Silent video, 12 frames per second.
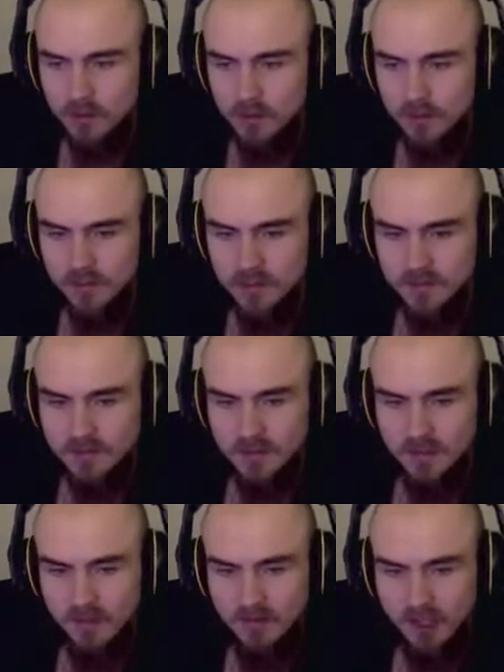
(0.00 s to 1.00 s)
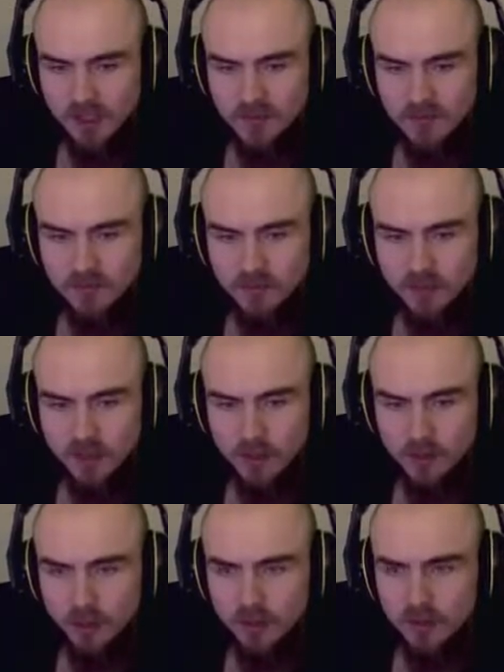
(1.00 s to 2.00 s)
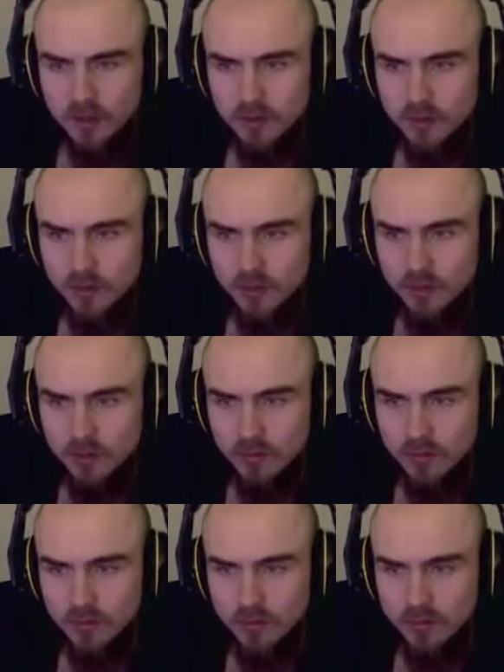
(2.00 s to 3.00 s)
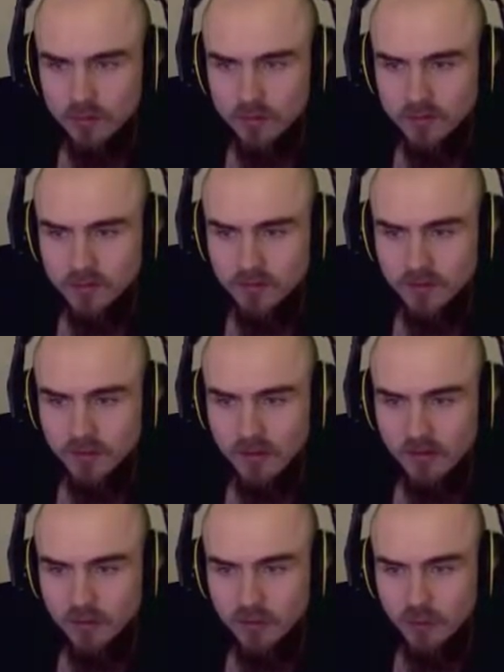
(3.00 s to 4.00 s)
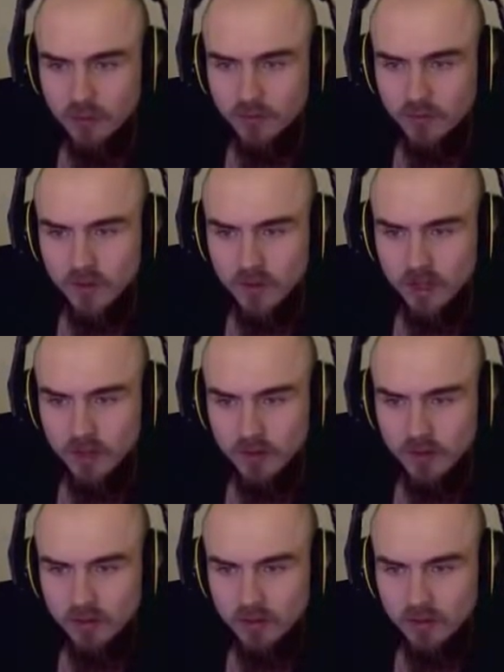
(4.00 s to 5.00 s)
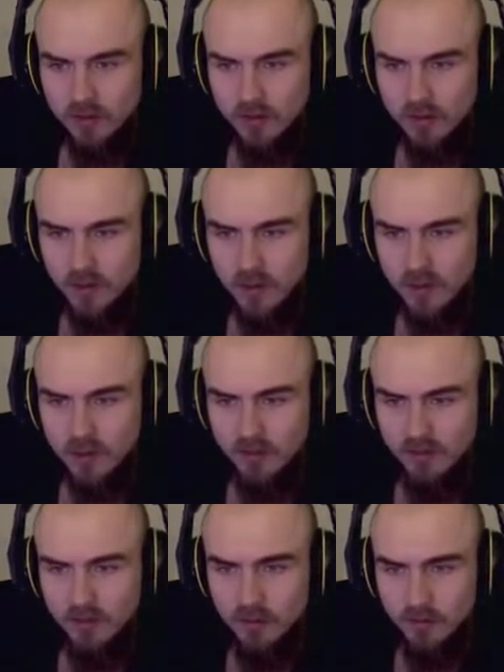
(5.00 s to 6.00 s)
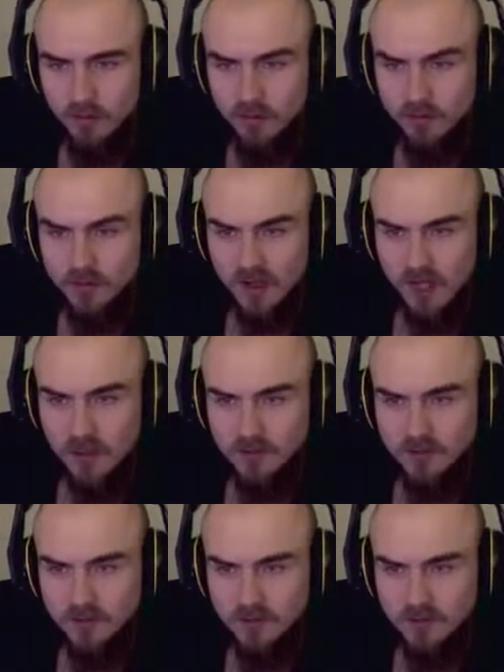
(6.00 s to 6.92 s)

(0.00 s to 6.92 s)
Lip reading: That's the level exit, but I do want to see if there's anything more to find here. And kill a few more slimes.